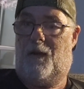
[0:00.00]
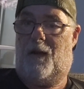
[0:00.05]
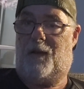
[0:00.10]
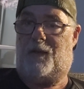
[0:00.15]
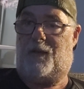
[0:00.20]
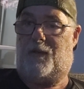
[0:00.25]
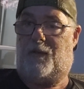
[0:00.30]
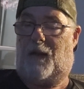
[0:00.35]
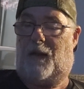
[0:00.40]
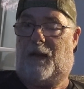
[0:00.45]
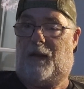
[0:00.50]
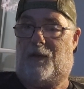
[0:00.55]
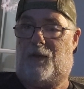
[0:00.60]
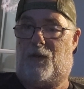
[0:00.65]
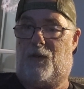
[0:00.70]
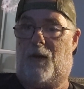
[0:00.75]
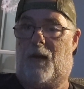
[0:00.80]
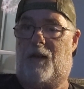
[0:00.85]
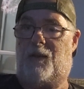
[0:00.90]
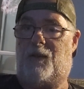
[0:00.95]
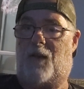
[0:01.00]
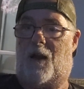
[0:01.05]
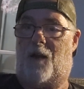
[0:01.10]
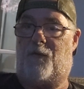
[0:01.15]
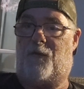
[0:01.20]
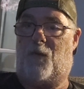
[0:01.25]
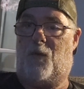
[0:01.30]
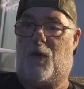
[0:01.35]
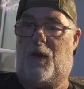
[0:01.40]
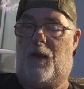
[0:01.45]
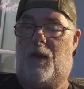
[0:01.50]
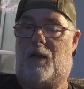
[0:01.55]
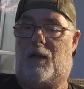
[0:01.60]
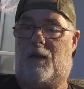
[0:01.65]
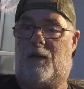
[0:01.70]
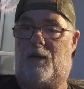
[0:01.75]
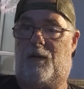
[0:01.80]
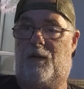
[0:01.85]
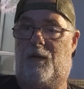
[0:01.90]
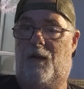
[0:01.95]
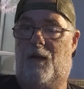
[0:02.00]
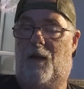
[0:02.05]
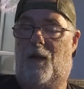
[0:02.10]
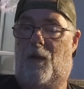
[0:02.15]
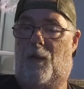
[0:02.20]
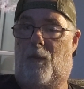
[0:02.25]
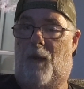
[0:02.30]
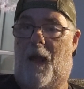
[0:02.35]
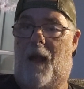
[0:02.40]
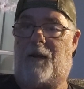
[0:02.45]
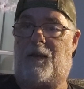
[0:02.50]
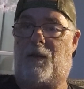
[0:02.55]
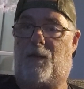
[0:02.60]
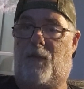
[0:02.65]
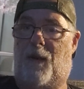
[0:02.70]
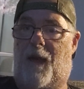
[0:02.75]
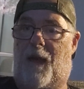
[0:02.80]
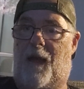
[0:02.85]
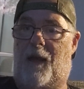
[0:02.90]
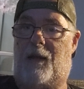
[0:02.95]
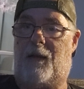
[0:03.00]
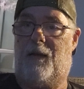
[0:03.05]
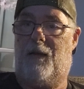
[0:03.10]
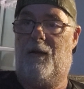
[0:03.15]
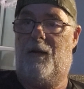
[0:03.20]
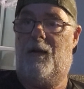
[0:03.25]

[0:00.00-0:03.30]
He says, I get 2 days off a week, back to back.